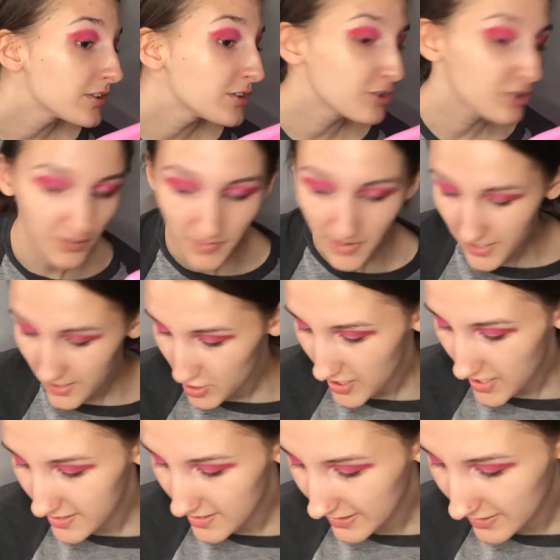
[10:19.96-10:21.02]
There's too many
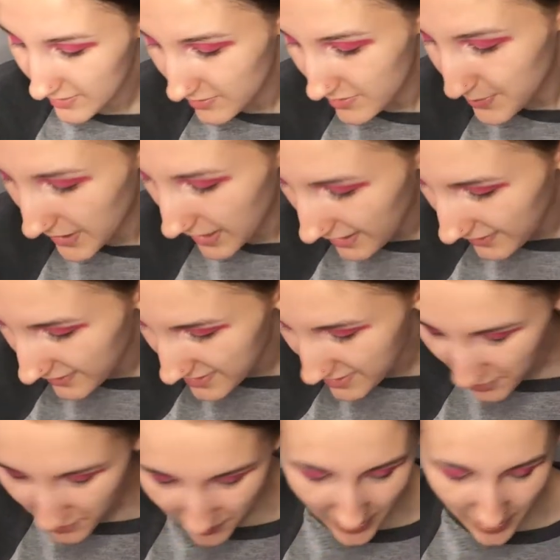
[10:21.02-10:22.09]
shades, I didn't plan this
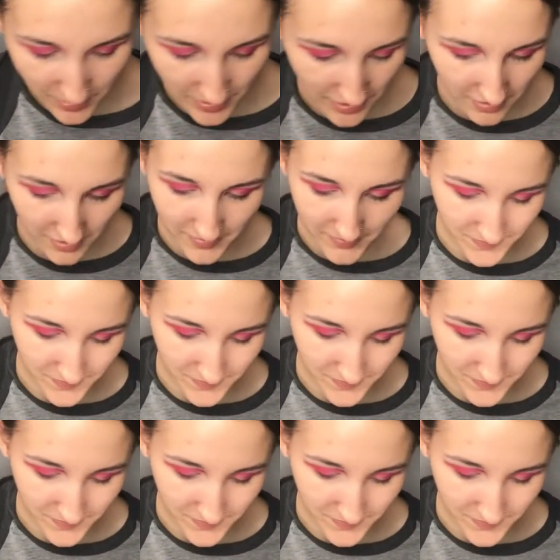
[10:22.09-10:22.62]
out very well.